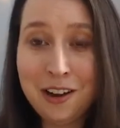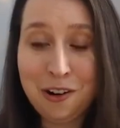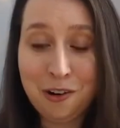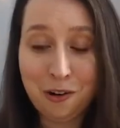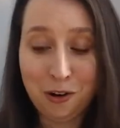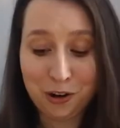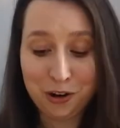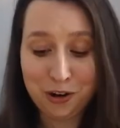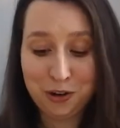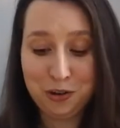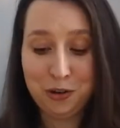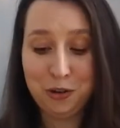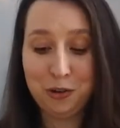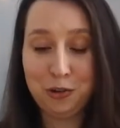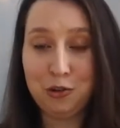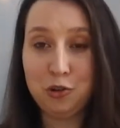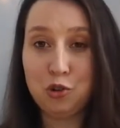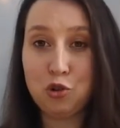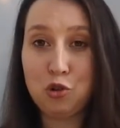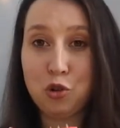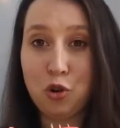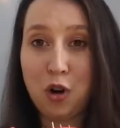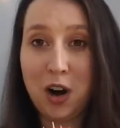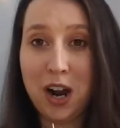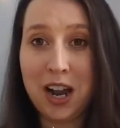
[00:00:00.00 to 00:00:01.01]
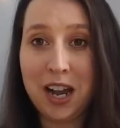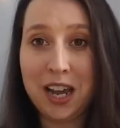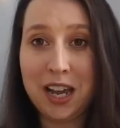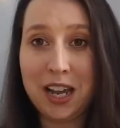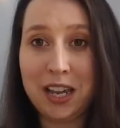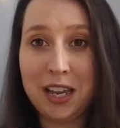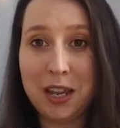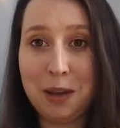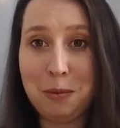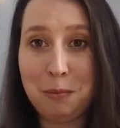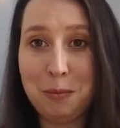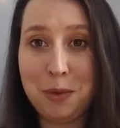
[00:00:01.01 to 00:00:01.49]
Or you could
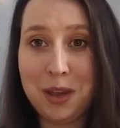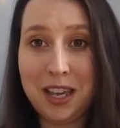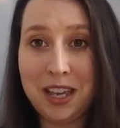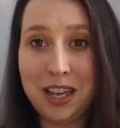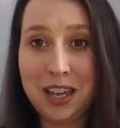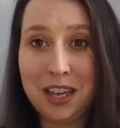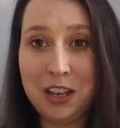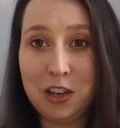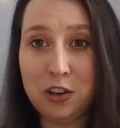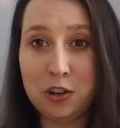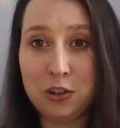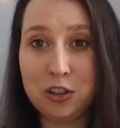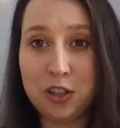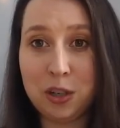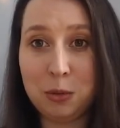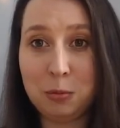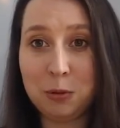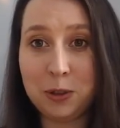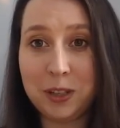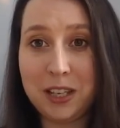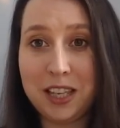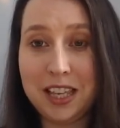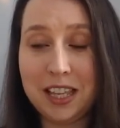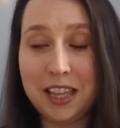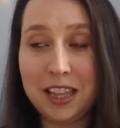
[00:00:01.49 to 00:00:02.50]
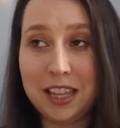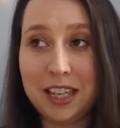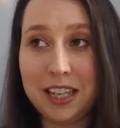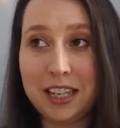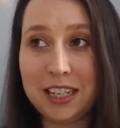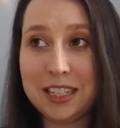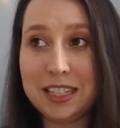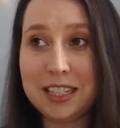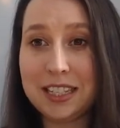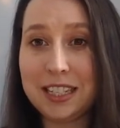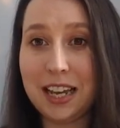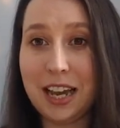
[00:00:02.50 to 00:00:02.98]
try making your double
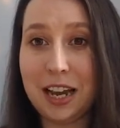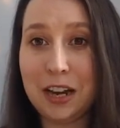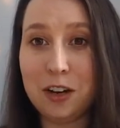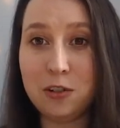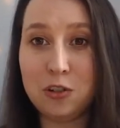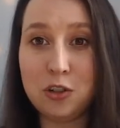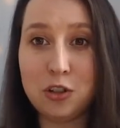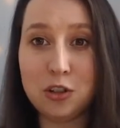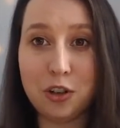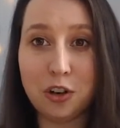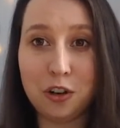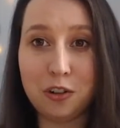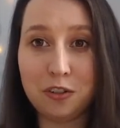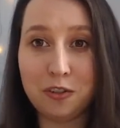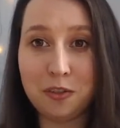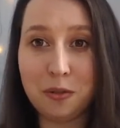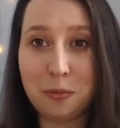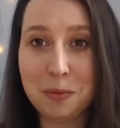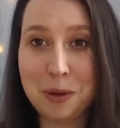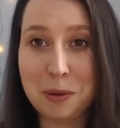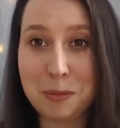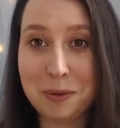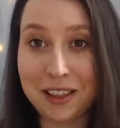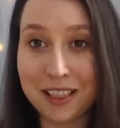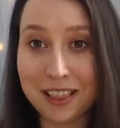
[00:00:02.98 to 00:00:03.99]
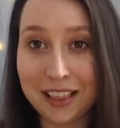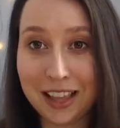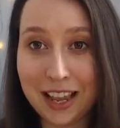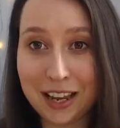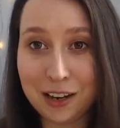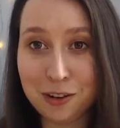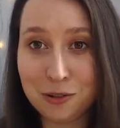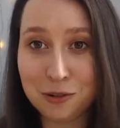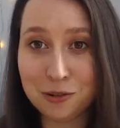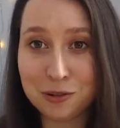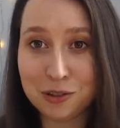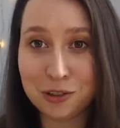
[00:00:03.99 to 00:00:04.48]
helix out of maybe
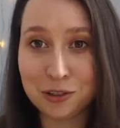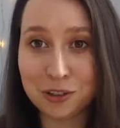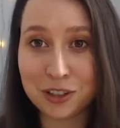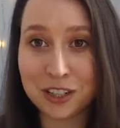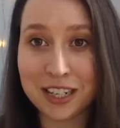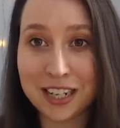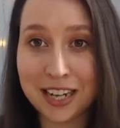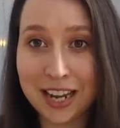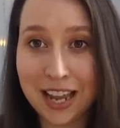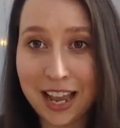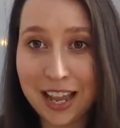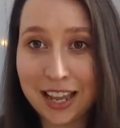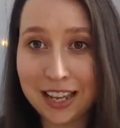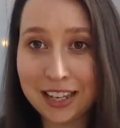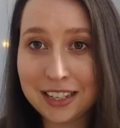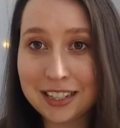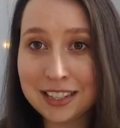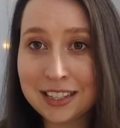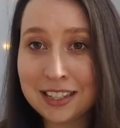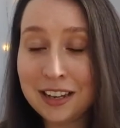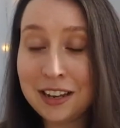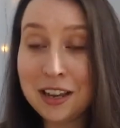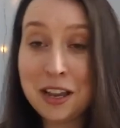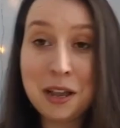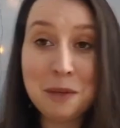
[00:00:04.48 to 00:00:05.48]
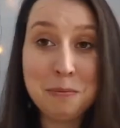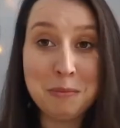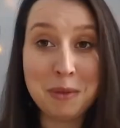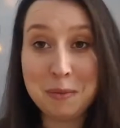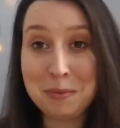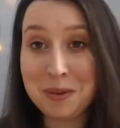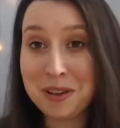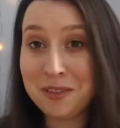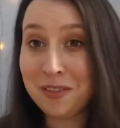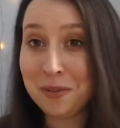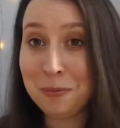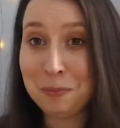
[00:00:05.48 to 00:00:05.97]
Legos or Connects,
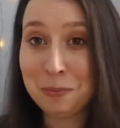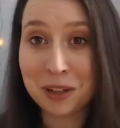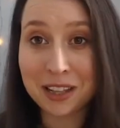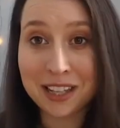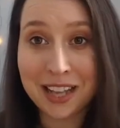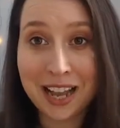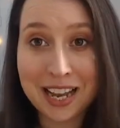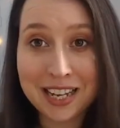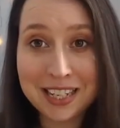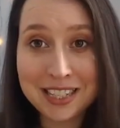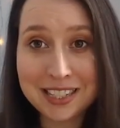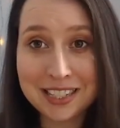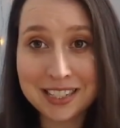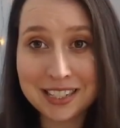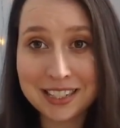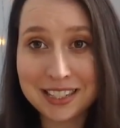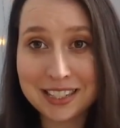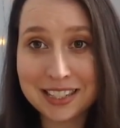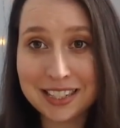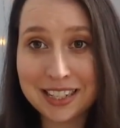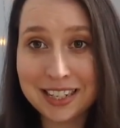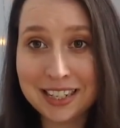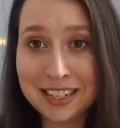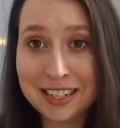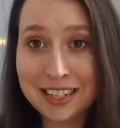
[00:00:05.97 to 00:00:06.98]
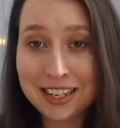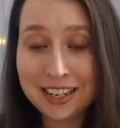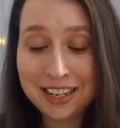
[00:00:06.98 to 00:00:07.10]
maybe even plasticine.